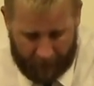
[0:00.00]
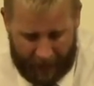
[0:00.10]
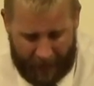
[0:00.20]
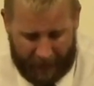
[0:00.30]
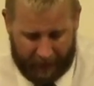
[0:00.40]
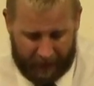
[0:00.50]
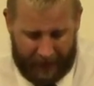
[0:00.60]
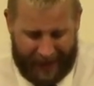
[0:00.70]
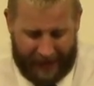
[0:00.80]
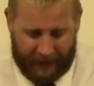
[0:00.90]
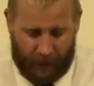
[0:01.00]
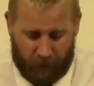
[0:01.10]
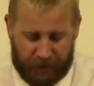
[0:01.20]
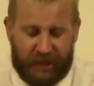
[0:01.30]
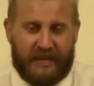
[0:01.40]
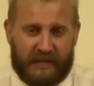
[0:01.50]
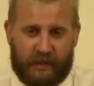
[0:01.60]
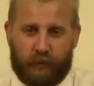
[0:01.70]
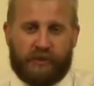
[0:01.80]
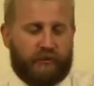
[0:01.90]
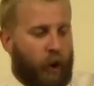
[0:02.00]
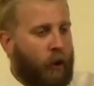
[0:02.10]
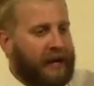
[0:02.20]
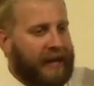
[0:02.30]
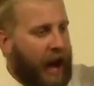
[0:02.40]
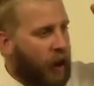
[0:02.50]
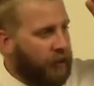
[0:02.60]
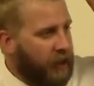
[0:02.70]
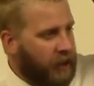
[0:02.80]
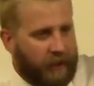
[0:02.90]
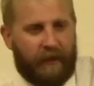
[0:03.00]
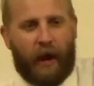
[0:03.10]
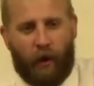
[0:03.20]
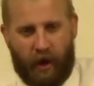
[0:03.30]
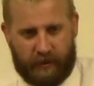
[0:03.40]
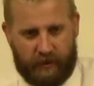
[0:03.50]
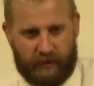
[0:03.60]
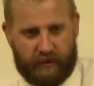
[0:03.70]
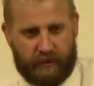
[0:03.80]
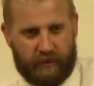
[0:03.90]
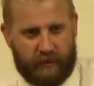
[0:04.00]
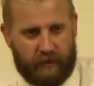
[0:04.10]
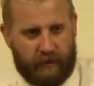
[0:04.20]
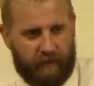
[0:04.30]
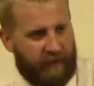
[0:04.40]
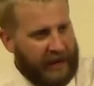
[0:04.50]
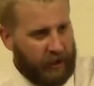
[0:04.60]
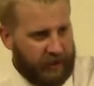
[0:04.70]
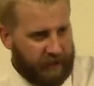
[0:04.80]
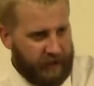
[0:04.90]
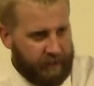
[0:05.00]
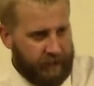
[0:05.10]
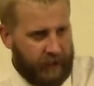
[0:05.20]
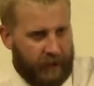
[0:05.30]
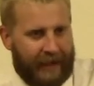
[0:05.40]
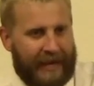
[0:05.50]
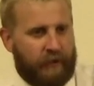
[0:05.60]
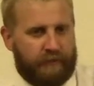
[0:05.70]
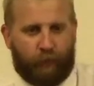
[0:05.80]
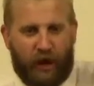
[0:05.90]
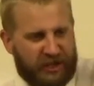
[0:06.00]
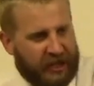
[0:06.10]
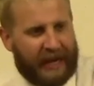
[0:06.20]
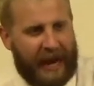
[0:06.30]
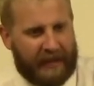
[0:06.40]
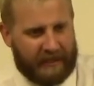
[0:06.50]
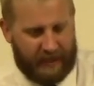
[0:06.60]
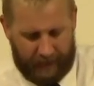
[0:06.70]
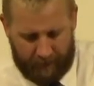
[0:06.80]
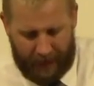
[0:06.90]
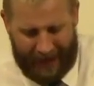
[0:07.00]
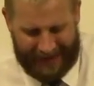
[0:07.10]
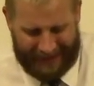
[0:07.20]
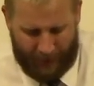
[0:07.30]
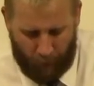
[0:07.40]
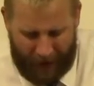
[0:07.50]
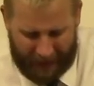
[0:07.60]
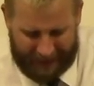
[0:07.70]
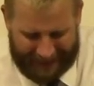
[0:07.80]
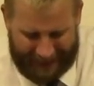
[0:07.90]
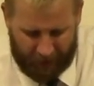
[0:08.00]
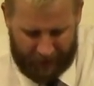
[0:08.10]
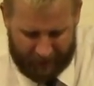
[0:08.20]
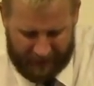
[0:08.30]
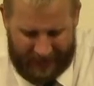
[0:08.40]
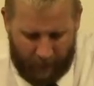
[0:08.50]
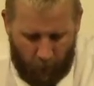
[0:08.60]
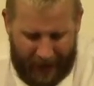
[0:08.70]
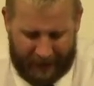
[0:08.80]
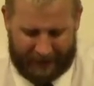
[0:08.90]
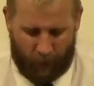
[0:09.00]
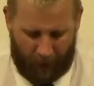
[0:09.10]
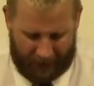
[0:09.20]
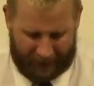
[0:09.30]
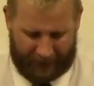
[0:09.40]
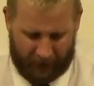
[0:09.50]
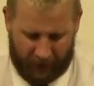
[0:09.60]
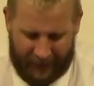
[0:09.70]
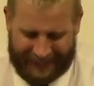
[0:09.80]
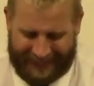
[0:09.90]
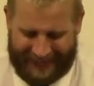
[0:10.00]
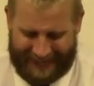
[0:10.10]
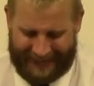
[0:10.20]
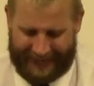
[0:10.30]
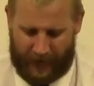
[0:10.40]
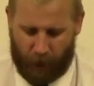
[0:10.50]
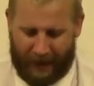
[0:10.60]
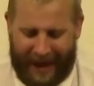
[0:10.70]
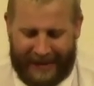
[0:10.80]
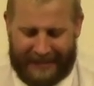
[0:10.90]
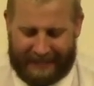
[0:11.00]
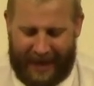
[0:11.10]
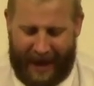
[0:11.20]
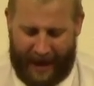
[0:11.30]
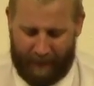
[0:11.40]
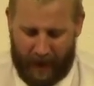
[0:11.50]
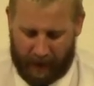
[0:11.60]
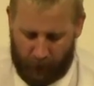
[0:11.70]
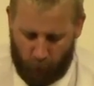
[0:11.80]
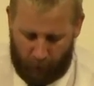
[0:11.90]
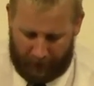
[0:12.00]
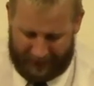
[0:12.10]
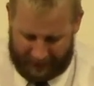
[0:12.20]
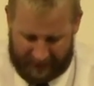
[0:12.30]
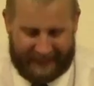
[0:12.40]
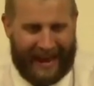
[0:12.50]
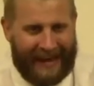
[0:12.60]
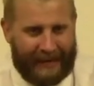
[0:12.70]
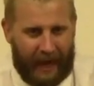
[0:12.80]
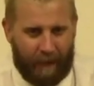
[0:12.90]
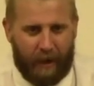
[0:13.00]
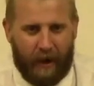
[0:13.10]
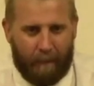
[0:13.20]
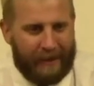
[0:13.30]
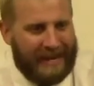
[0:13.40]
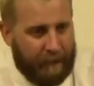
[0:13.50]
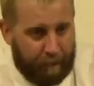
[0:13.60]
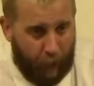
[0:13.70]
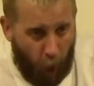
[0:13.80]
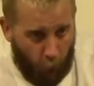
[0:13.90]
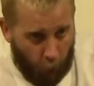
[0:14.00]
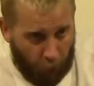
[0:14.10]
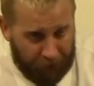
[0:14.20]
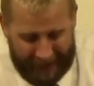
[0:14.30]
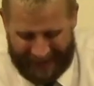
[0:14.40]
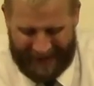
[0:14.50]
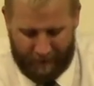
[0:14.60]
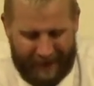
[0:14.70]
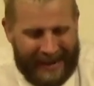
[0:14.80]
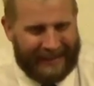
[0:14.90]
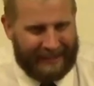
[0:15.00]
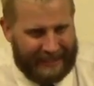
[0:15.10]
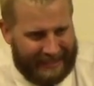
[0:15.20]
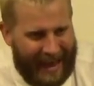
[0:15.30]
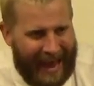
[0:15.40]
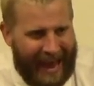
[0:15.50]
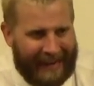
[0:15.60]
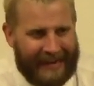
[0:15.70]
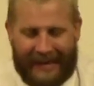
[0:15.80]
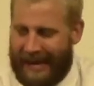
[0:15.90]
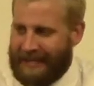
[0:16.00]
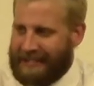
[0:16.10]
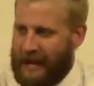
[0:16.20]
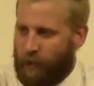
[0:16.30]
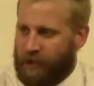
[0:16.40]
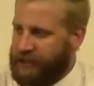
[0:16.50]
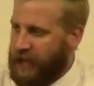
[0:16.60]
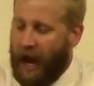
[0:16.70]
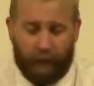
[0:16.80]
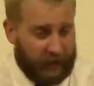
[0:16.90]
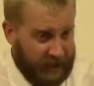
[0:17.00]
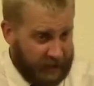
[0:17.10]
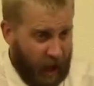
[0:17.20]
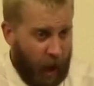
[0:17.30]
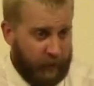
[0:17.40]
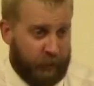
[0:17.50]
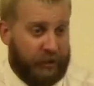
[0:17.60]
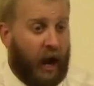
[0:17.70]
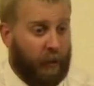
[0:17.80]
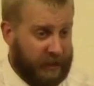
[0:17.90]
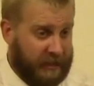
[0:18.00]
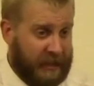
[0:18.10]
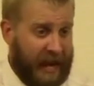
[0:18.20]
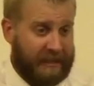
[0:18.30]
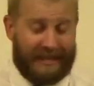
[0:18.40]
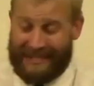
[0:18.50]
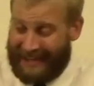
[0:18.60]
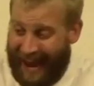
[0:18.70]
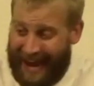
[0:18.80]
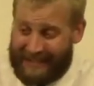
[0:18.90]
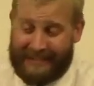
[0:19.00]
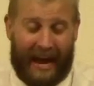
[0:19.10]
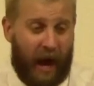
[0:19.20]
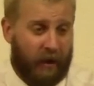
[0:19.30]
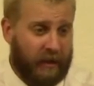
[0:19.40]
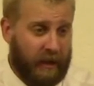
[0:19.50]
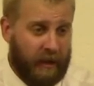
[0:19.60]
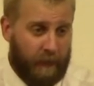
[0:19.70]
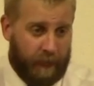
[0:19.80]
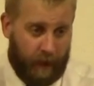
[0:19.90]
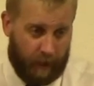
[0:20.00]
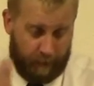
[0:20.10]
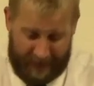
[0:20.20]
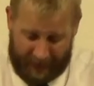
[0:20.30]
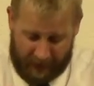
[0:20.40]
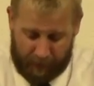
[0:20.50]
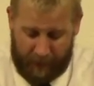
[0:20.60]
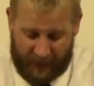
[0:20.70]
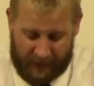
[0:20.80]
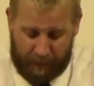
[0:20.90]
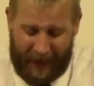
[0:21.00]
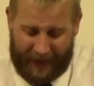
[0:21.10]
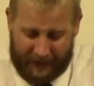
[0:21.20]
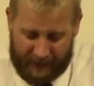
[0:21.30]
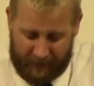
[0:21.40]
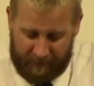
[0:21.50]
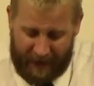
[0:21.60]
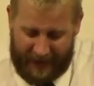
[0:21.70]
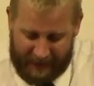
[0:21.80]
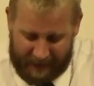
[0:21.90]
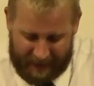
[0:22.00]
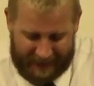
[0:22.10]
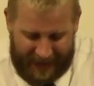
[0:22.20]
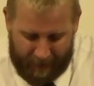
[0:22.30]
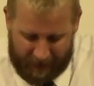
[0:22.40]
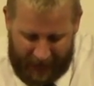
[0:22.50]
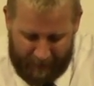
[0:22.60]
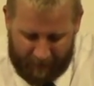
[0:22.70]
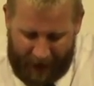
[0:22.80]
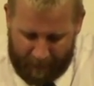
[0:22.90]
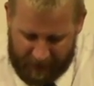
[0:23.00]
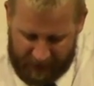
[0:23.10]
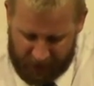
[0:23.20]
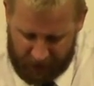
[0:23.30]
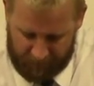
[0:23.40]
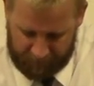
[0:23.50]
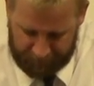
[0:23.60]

And, and, you know, Jesus was throwing down their altars, figuratively. He was preaching against it, and they wanted to kill him the same way that they wanted to kill Gideon here. And anytime you're willing to stand up, be bold, and make the stand and say, we're done with this garbage, we're done with this nonsense, and cast it down, be expect to face the same type of opposition.